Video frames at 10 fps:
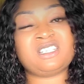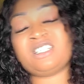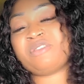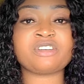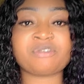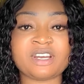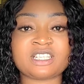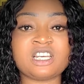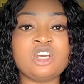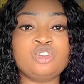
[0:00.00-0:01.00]
It's a
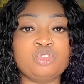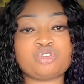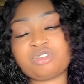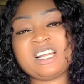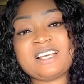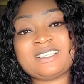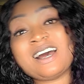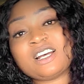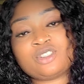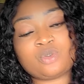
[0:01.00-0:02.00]
great neutralizer
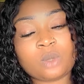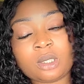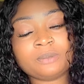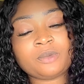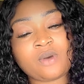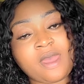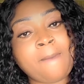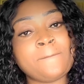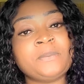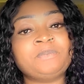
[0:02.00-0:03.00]
as well.
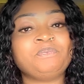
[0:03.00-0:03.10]
Okay,